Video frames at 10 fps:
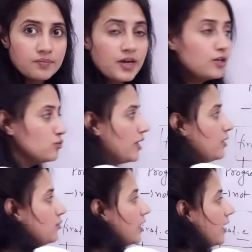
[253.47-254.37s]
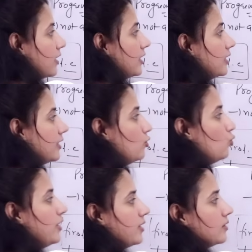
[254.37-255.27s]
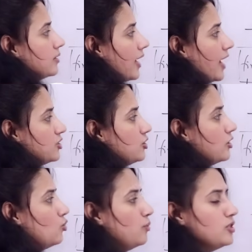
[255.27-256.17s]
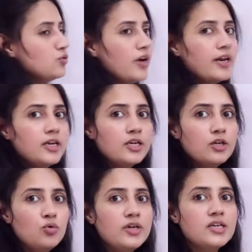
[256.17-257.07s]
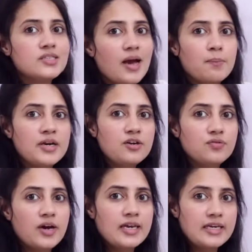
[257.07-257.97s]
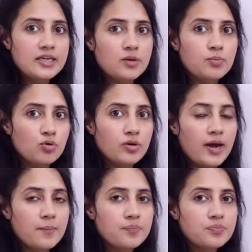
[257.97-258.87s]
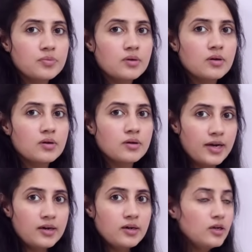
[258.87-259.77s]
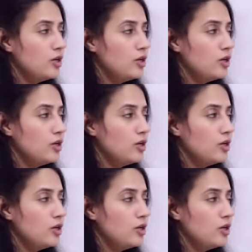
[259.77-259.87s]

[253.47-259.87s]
That's why we are including, hash include means we are including a separate file in our program, right?